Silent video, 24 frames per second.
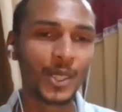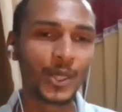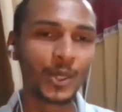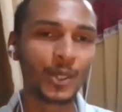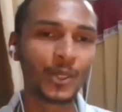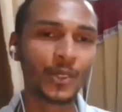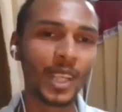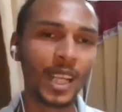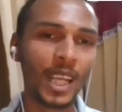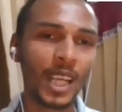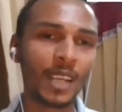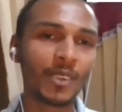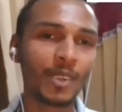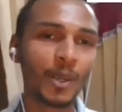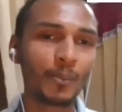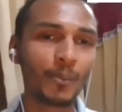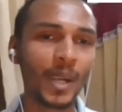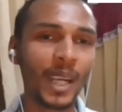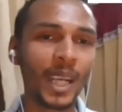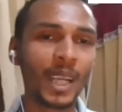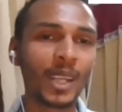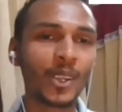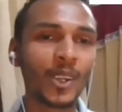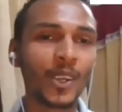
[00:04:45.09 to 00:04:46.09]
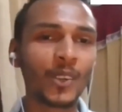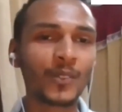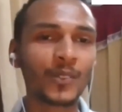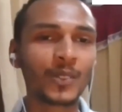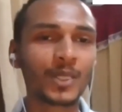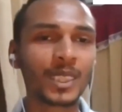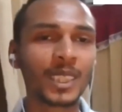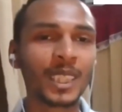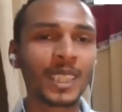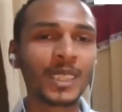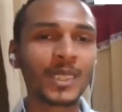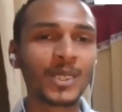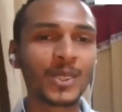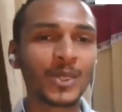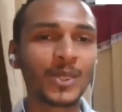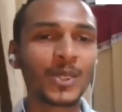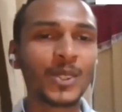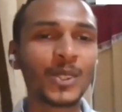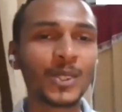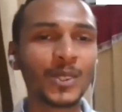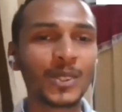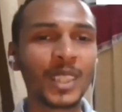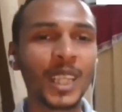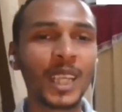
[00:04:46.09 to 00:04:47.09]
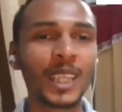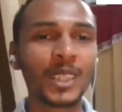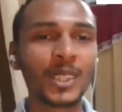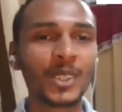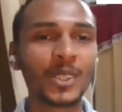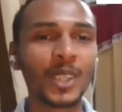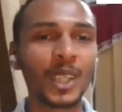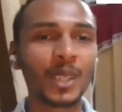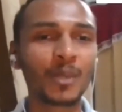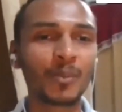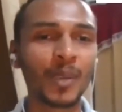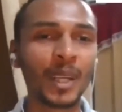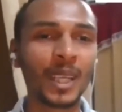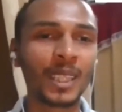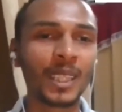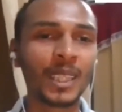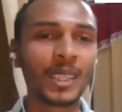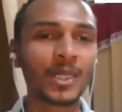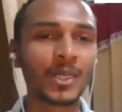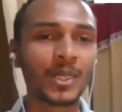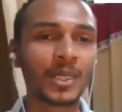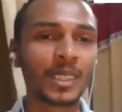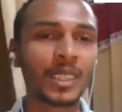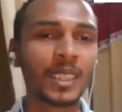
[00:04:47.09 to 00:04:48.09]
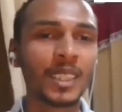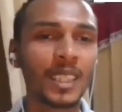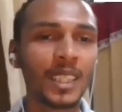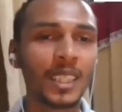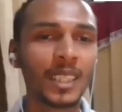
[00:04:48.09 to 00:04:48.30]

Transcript: you will have a pile of things to that you are pending